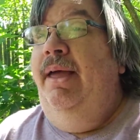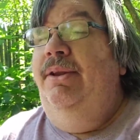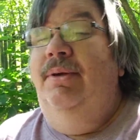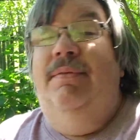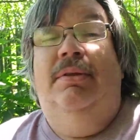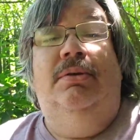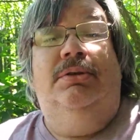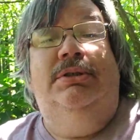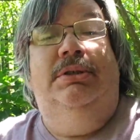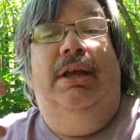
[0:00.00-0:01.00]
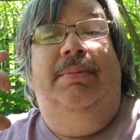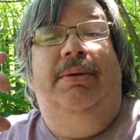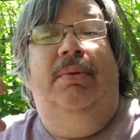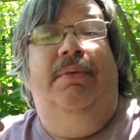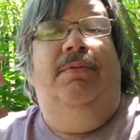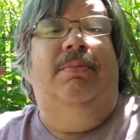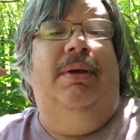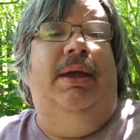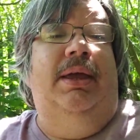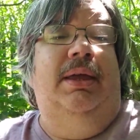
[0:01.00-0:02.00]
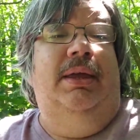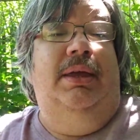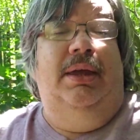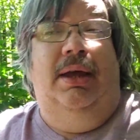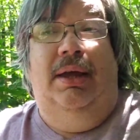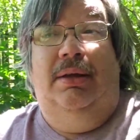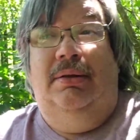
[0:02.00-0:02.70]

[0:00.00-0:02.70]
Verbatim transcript: I do have a little stubby one for my uh,